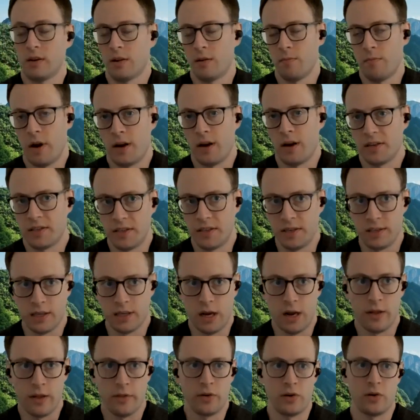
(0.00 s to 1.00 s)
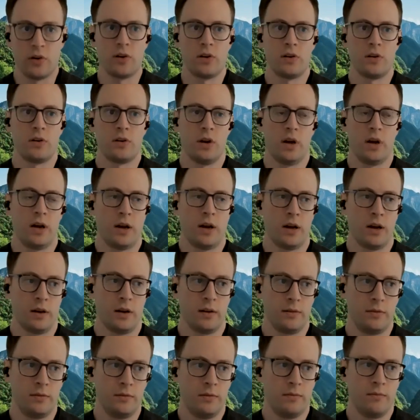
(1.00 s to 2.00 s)
in comparison to other
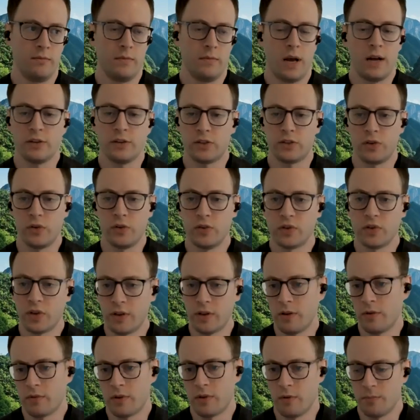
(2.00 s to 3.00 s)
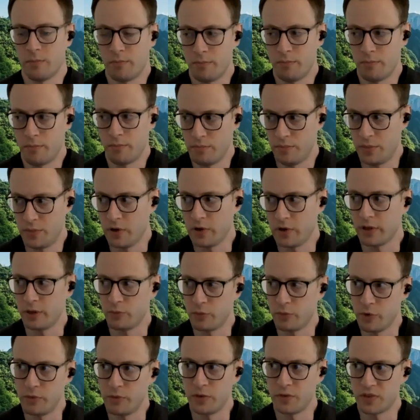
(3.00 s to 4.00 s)
uh, L2s, although
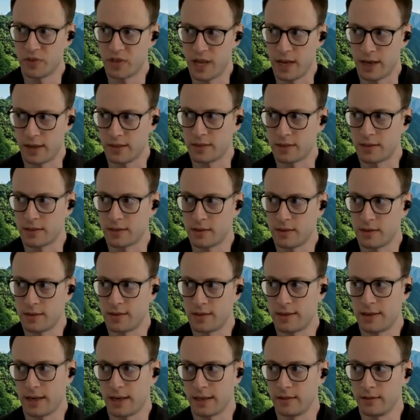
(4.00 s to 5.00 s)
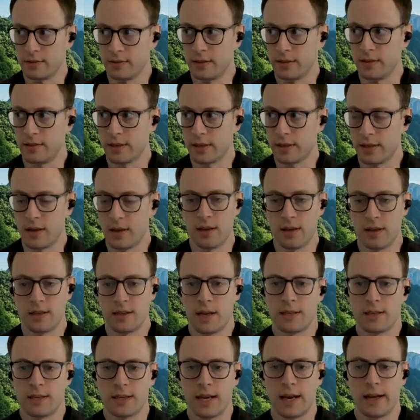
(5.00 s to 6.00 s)
Polygon proof of stake is, is technically like
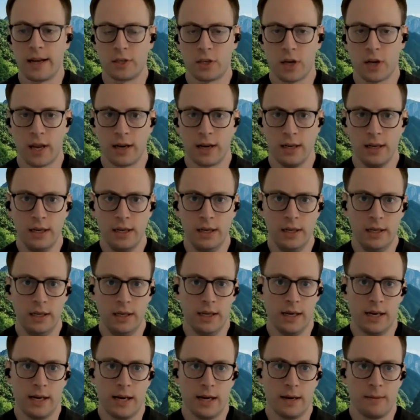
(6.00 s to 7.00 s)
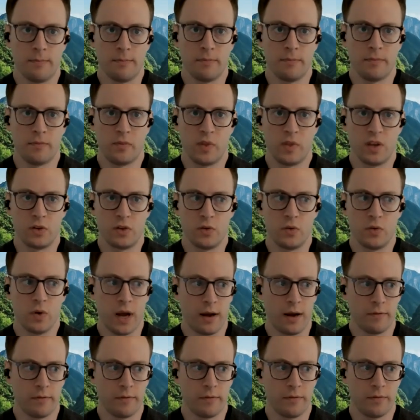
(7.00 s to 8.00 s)
a, a side chain. Um, they
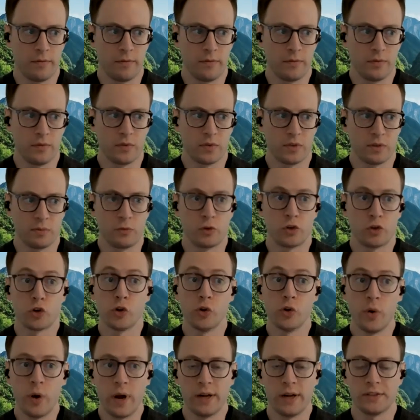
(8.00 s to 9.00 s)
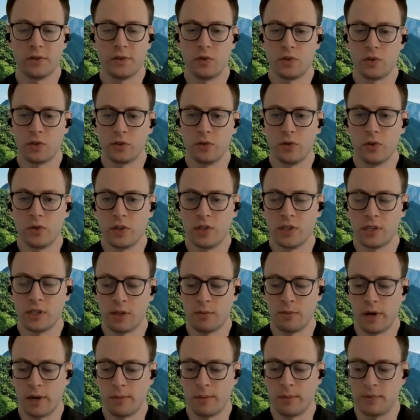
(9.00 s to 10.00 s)
do have some true L2
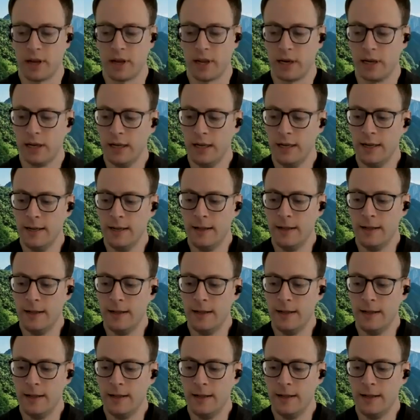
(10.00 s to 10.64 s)
solutions in the pipeline.